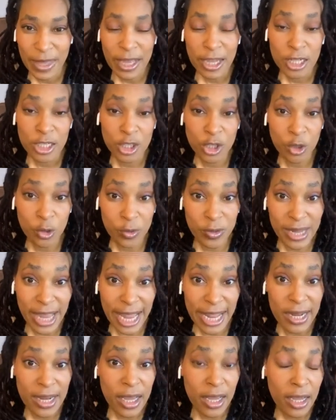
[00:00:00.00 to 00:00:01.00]
to create
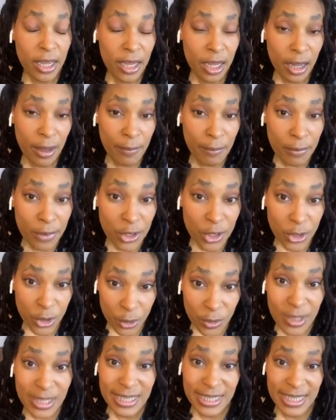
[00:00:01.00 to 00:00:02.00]

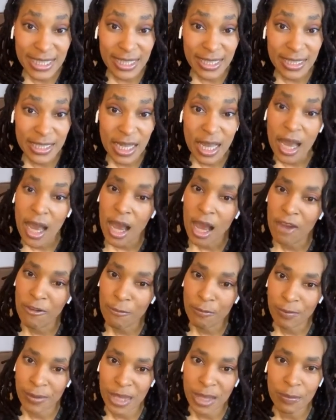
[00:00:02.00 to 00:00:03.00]
communities of
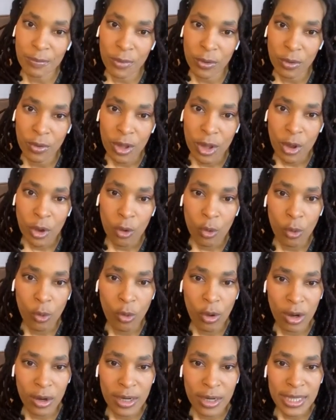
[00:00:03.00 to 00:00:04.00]
people who
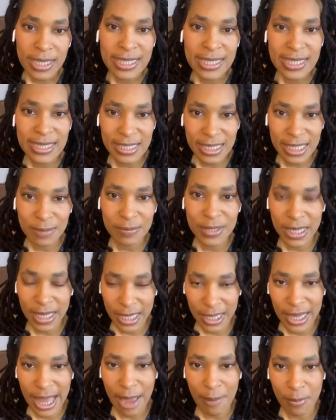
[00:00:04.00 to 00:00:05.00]
are steeped in
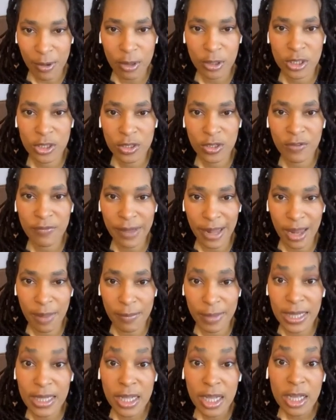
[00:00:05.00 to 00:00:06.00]
that personal
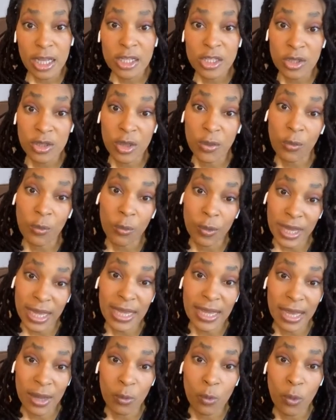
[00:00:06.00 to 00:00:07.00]
development so that we
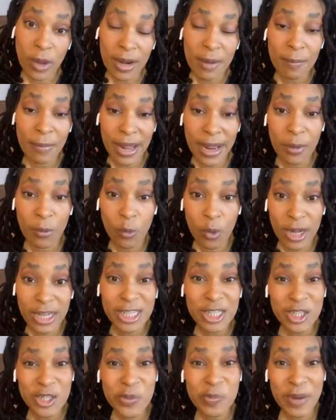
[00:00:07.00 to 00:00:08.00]
can one by one,
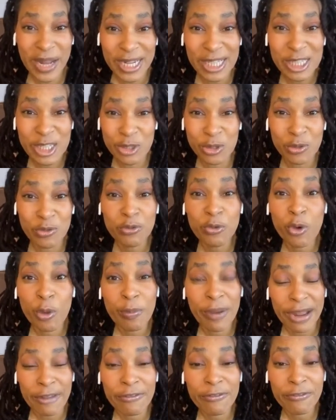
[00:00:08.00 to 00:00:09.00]
two by two, four by
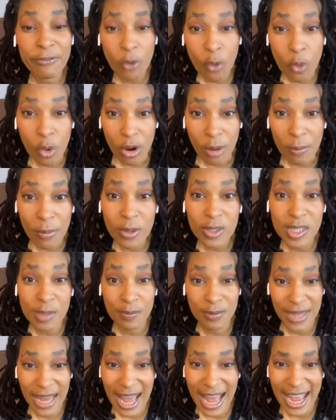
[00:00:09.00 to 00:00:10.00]
four,
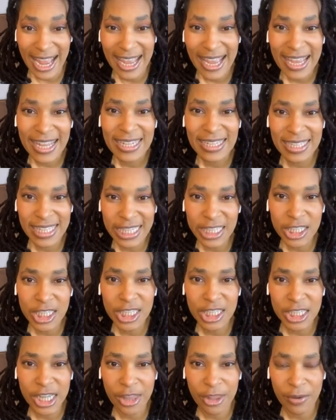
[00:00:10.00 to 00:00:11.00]
multiply, teach each
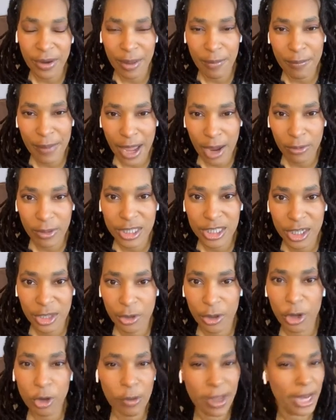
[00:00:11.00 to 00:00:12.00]
other, empower each other, and
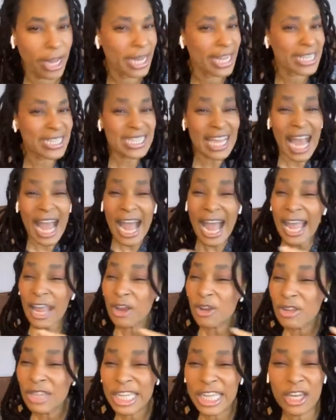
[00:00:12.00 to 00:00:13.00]
create an
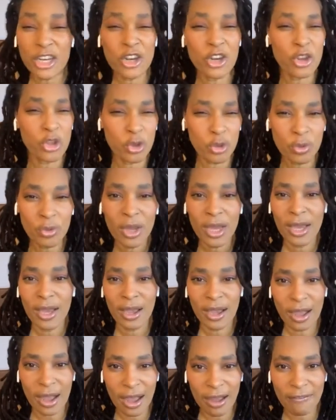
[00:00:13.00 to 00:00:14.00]
entirely new
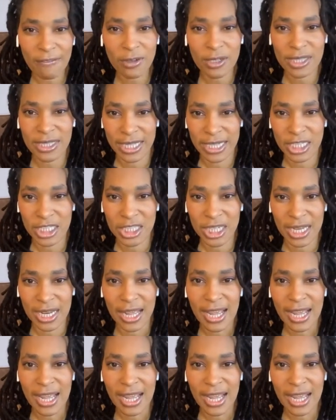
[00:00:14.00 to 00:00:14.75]
conversation,